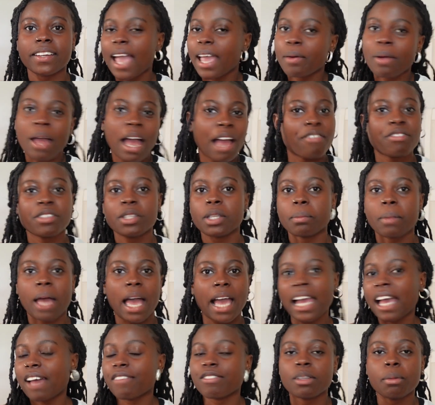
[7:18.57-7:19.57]
I have
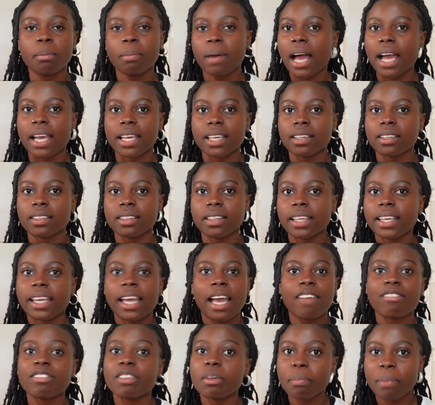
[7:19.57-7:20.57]
to buy it. Like I
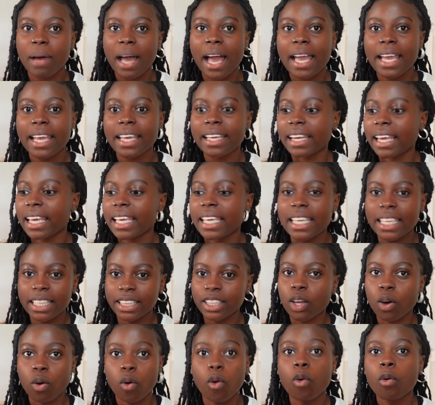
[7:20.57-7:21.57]
have to buy it and I eat
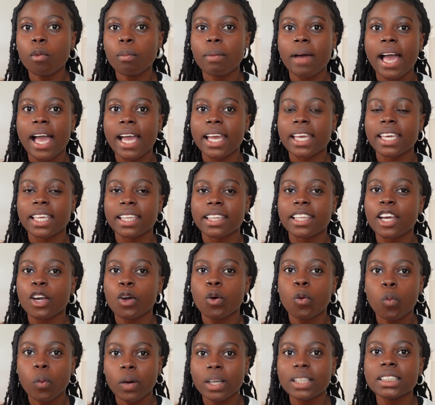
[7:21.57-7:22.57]
the whole bag in like
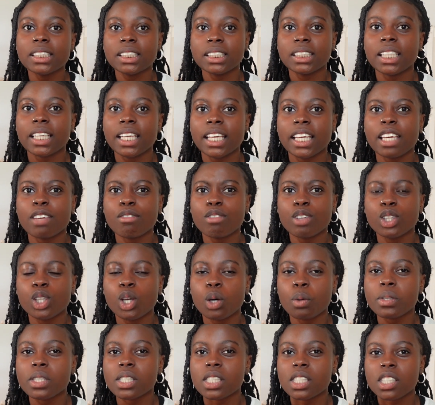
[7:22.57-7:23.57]
one sitting, even
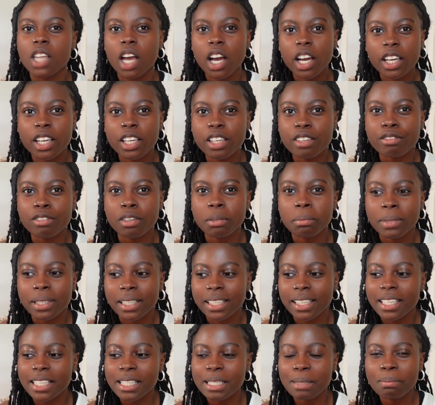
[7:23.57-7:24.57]
though it's not good for me
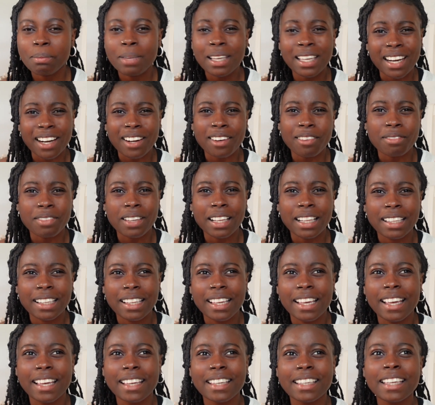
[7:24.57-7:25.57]
and it's made out of
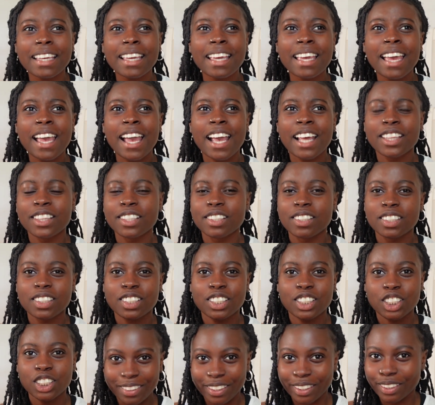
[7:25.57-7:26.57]
clay and
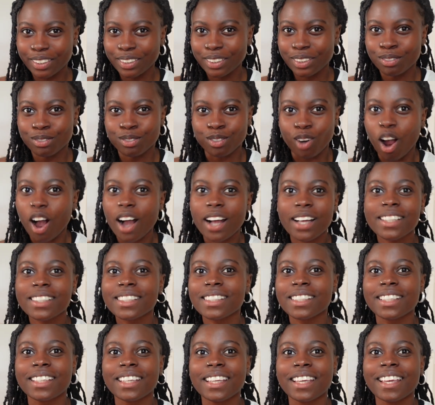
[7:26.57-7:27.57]
there's
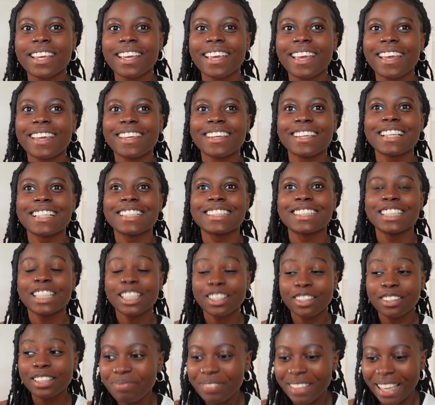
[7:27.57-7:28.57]
rocks in it and it's
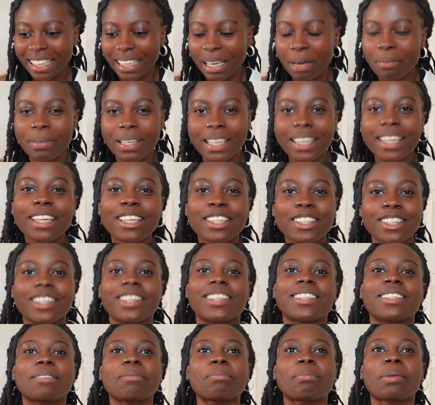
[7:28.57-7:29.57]
literally like I'm eating
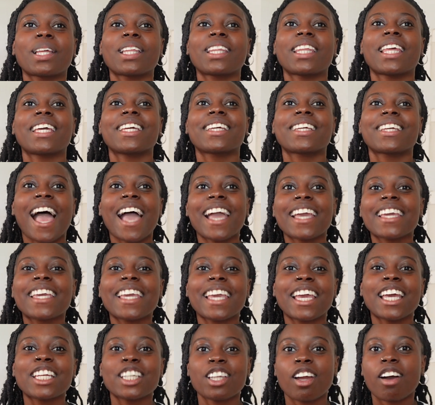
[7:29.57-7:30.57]
dirt, but like I
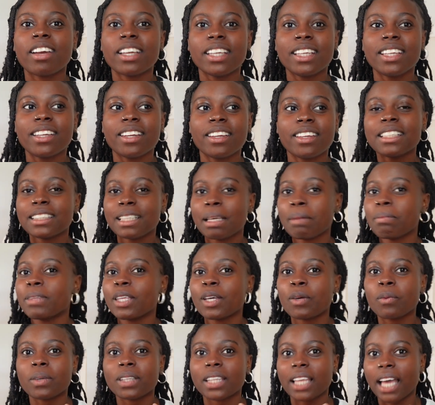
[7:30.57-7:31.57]
can't not eat it. Same
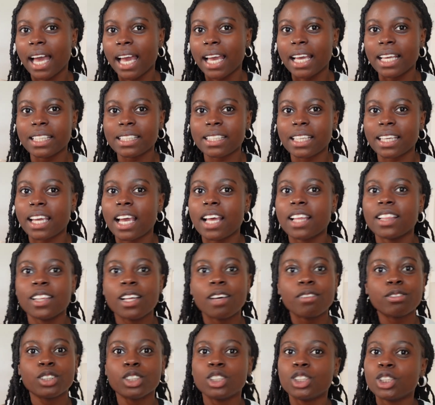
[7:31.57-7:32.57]
thing with ice. Like I
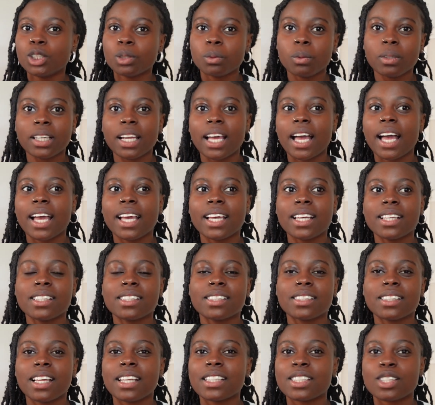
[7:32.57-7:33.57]
love to chew on
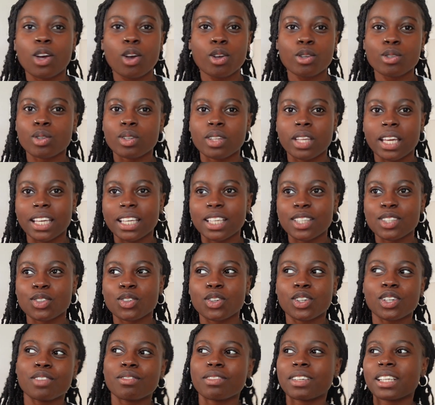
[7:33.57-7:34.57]
ice. That's also like
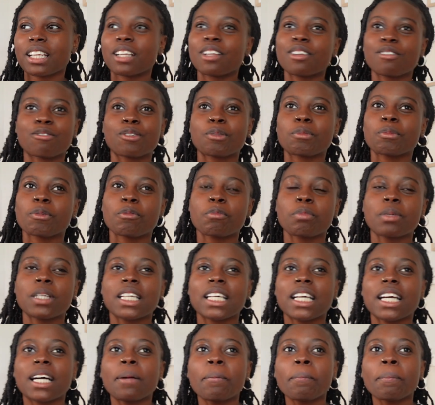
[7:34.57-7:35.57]
sort of another form of
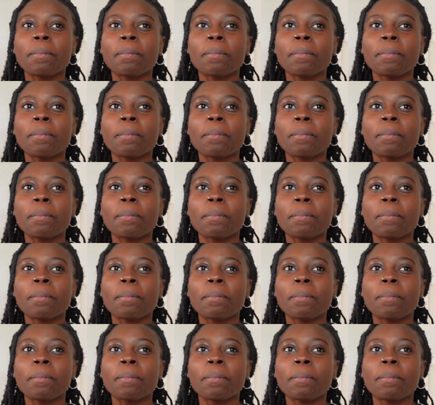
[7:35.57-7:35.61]
pica.